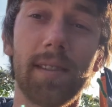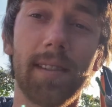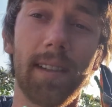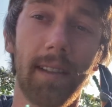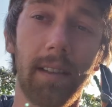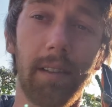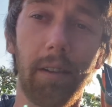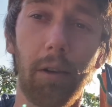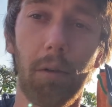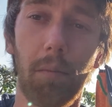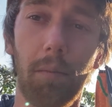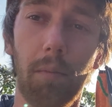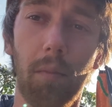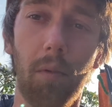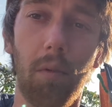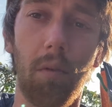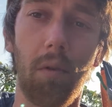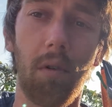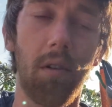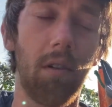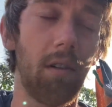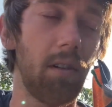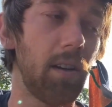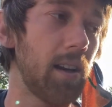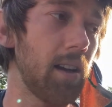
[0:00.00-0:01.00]
a little
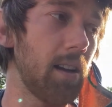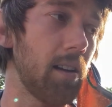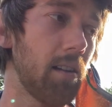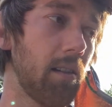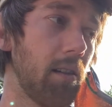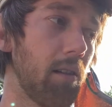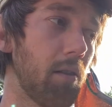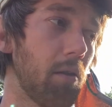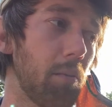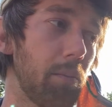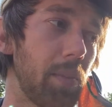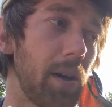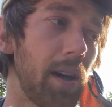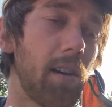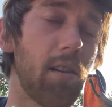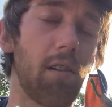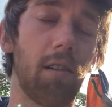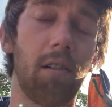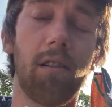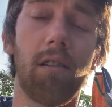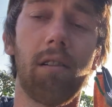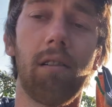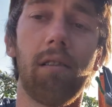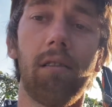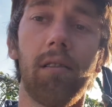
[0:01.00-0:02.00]
more, get a little
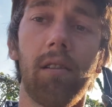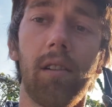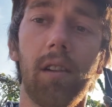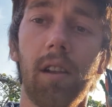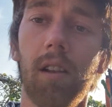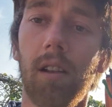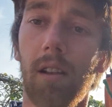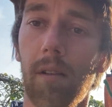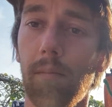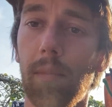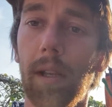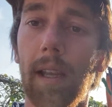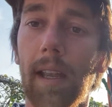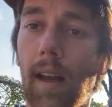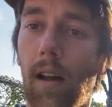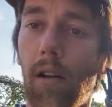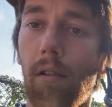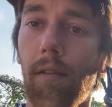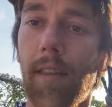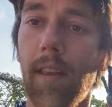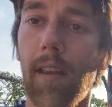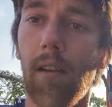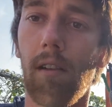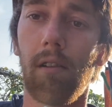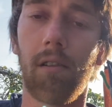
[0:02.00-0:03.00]
bigger, be
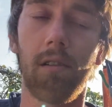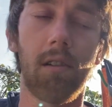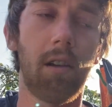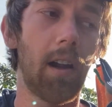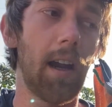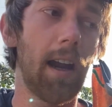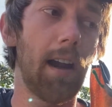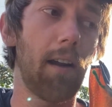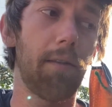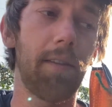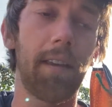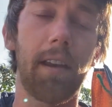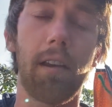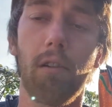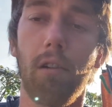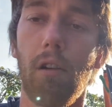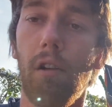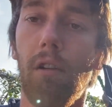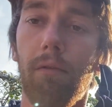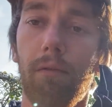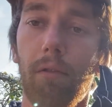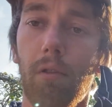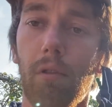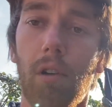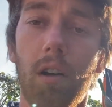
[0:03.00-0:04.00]
healthier
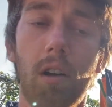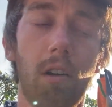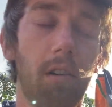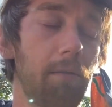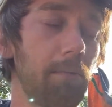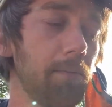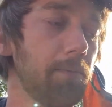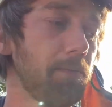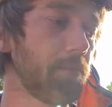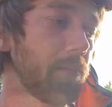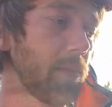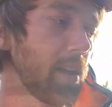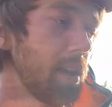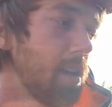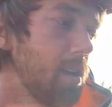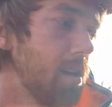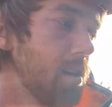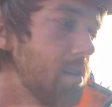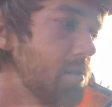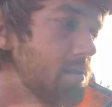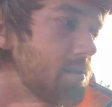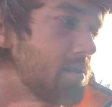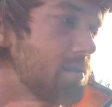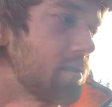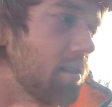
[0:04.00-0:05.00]
overall.
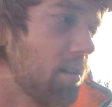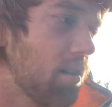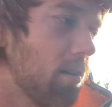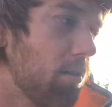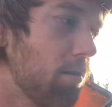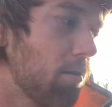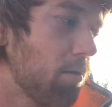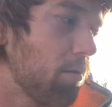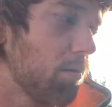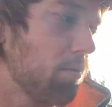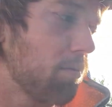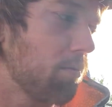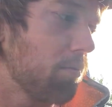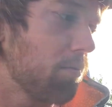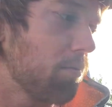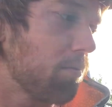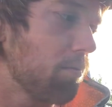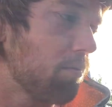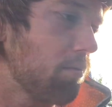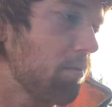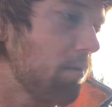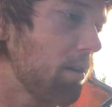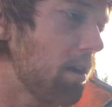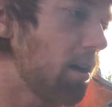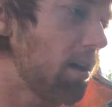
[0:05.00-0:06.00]
So
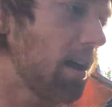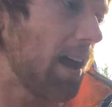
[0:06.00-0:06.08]
I'll